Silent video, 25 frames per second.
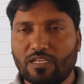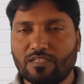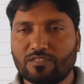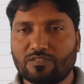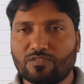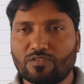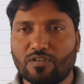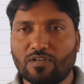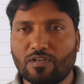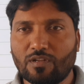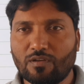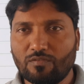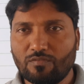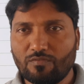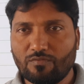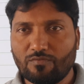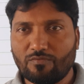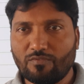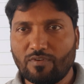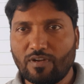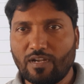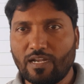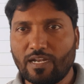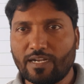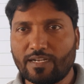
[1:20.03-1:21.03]
So, now
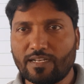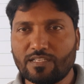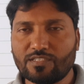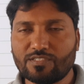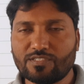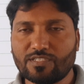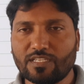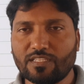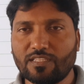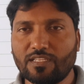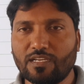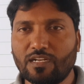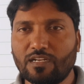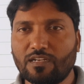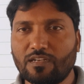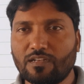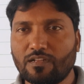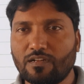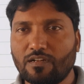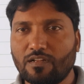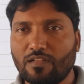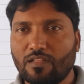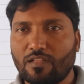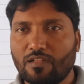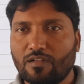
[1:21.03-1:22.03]
let us see
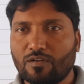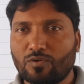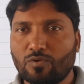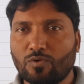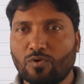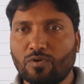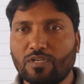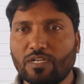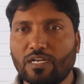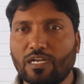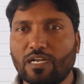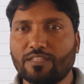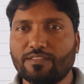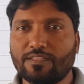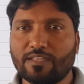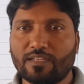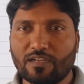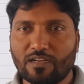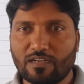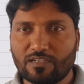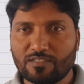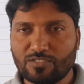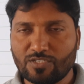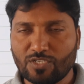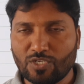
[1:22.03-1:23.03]
that totally
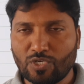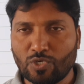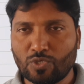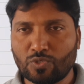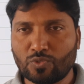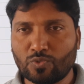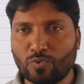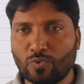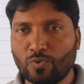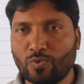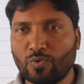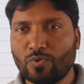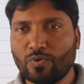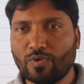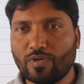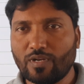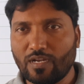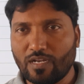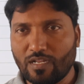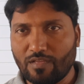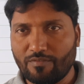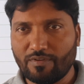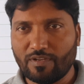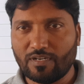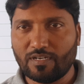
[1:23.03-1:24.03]
there are 0 to
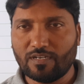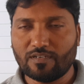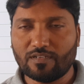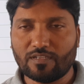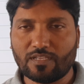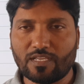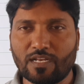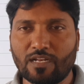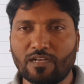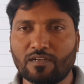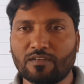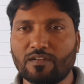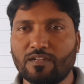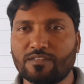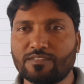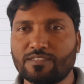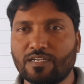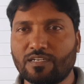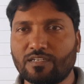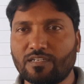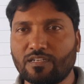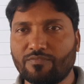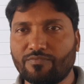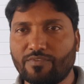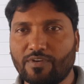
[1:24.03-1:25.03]
11 canonical
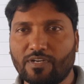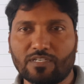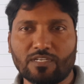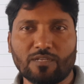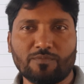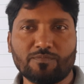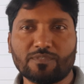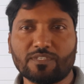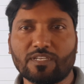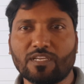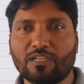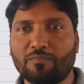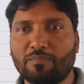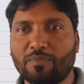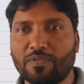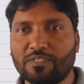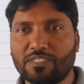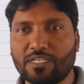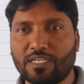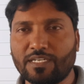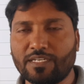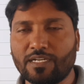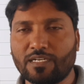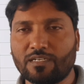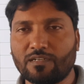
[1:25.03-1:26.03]
set of items can be
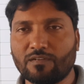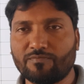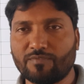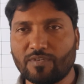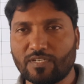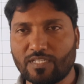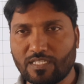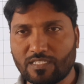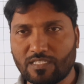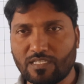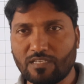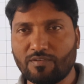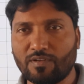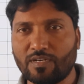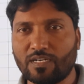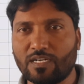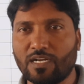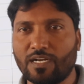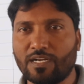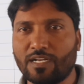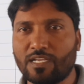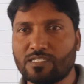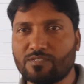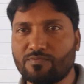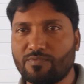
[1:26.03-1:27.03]
generated for the given
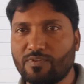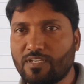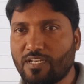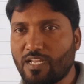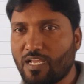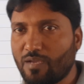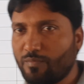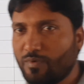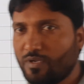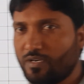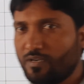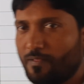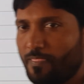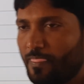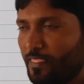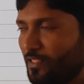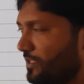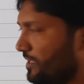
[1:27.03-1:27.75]
context-free grammar.